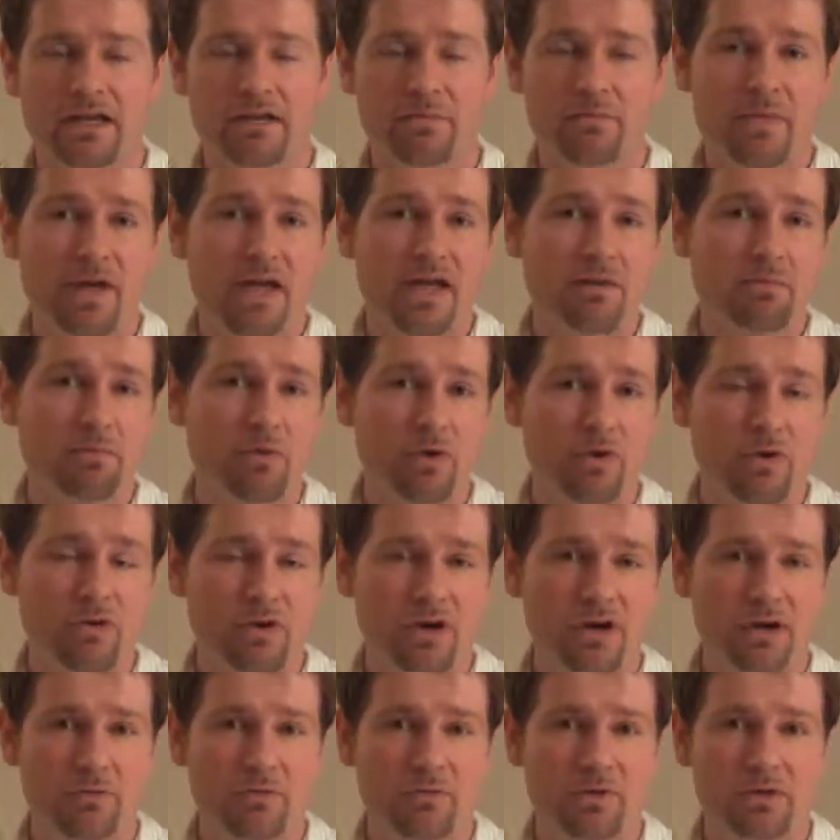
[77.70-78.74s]
in my
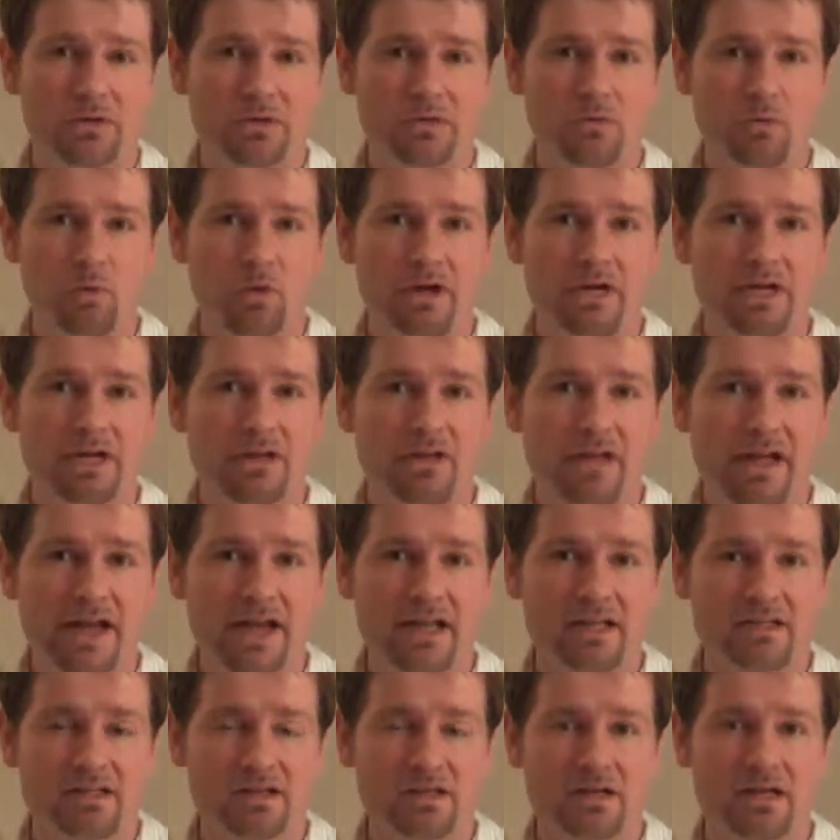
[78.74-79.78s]
program, there was one
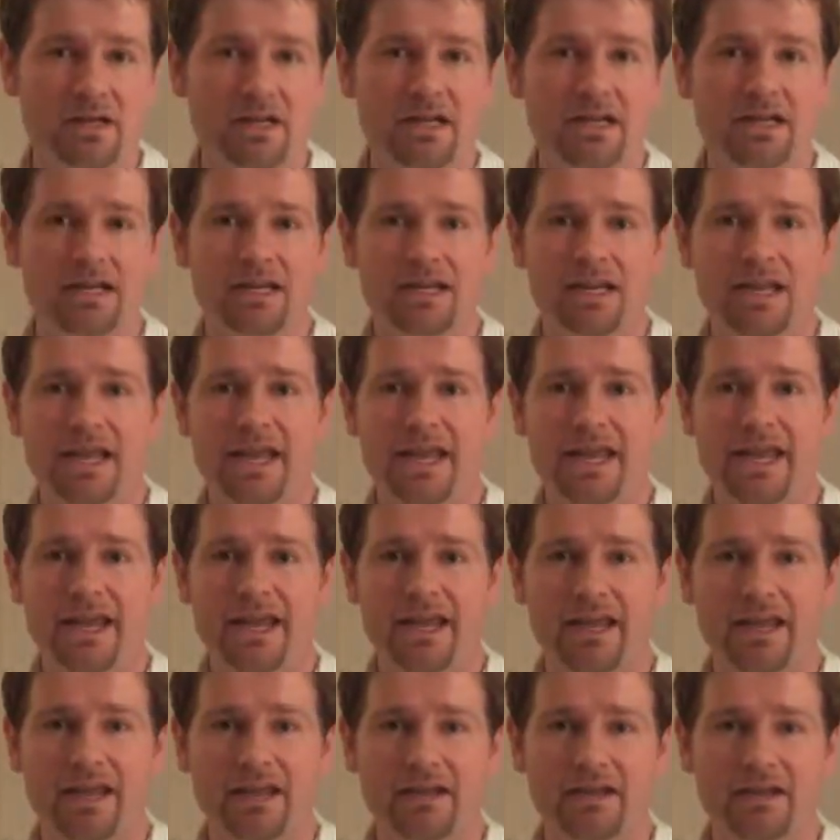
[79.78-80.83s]
class on it,
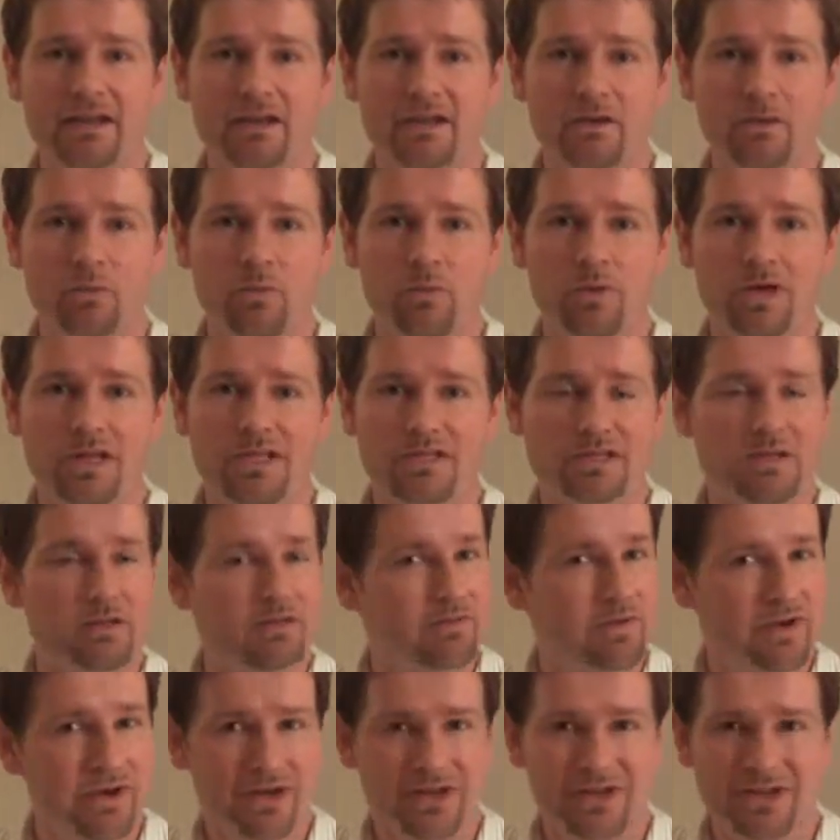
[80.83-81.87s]
and it wasn't a
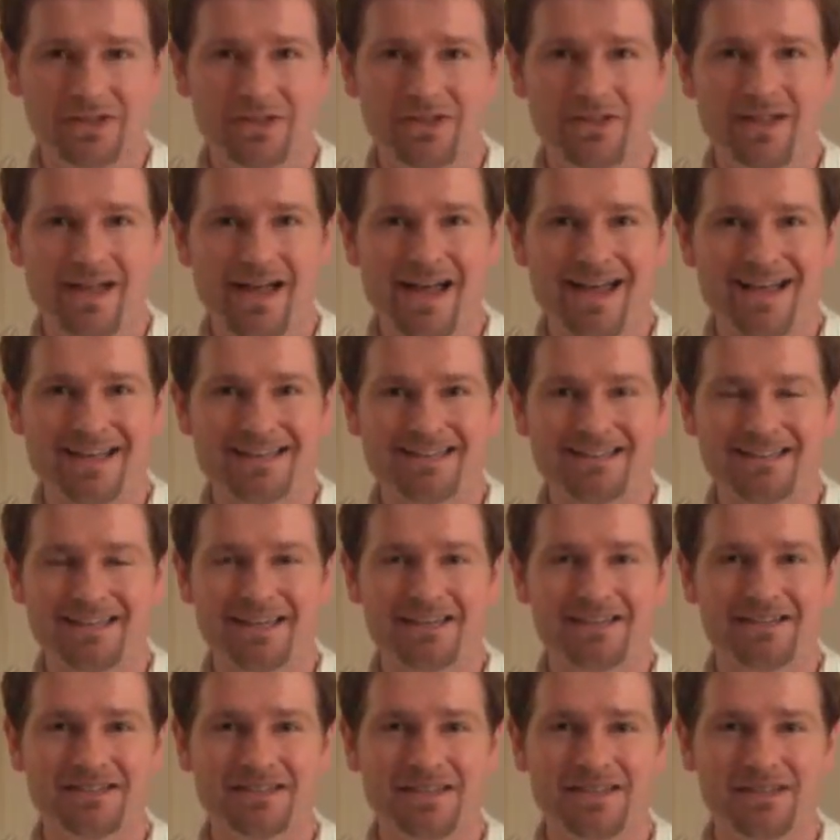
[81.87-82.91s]
very good class,
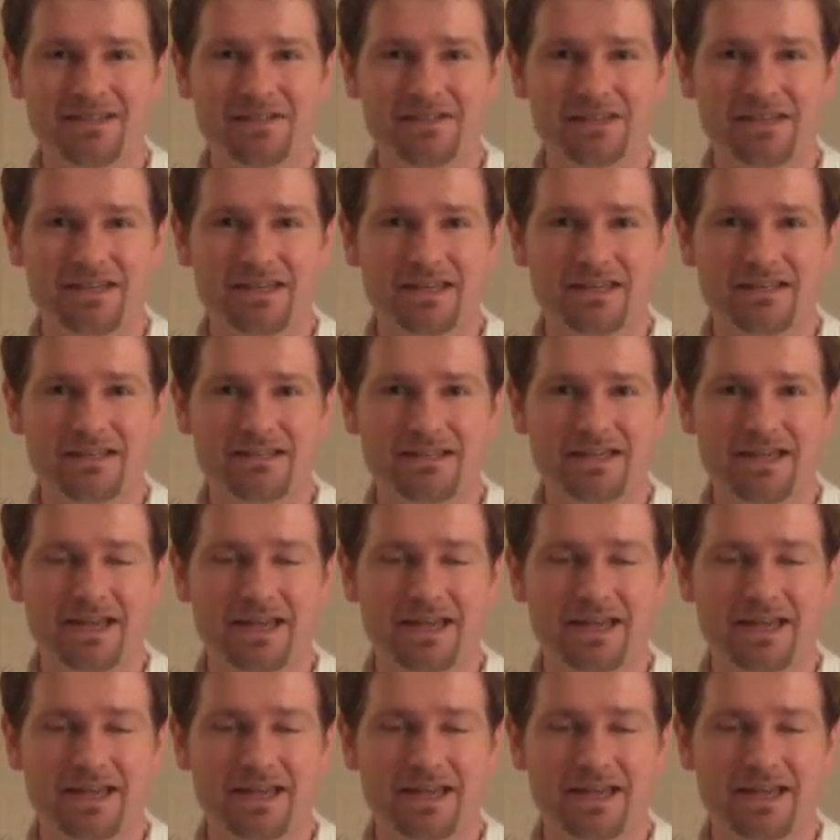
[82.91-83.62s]
to say the least.